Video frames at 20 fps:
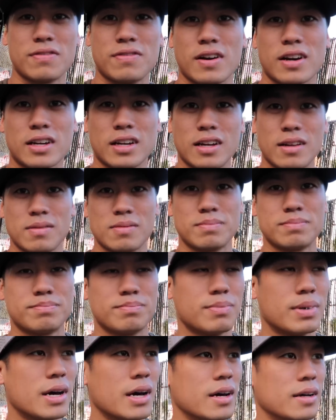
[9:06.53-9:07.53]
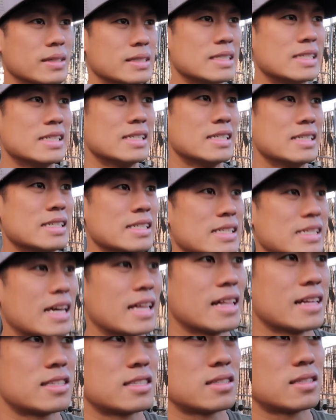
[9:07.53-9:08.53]
Fuck it. But
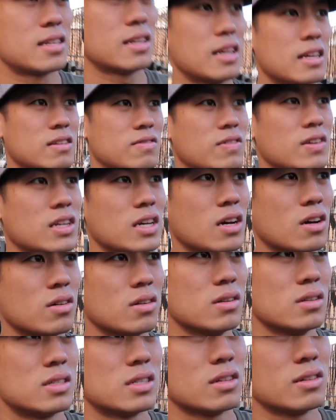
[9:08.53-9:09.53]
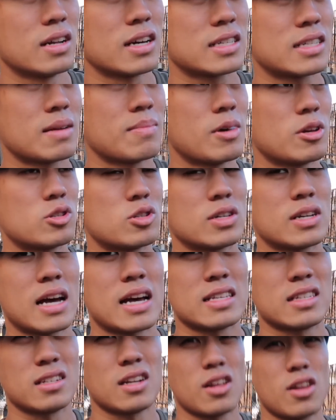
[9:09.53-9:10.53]
yeah, that's today's video, and until next time, I'll see you
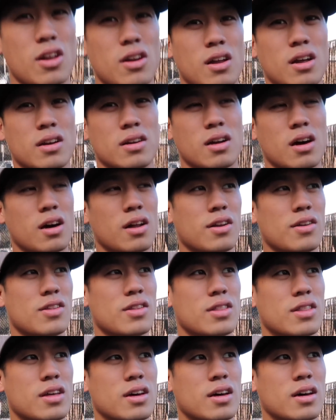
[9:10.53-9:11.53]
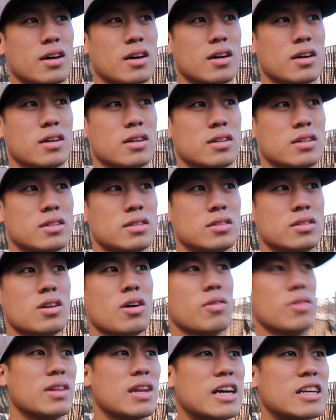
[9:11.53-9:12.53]
guys on
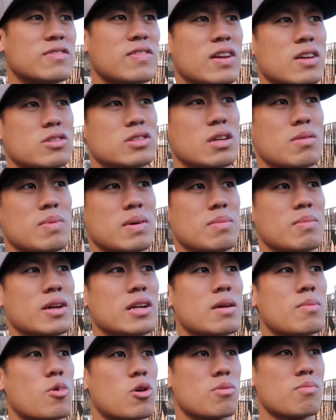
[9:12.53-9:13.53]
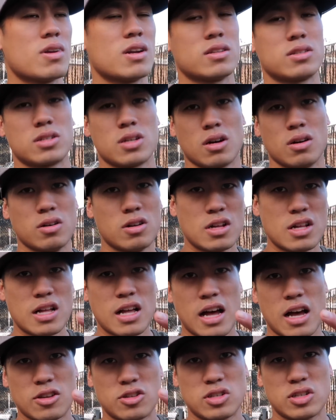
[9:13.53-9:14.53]
the next video is going to be Monday Morning Minutes, so
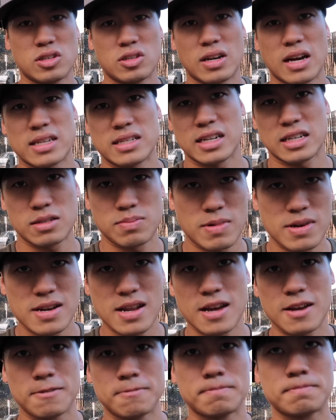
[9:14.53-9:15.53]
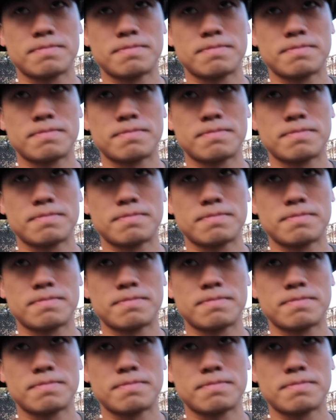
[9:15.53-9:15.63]
I'll see you guys next Monday.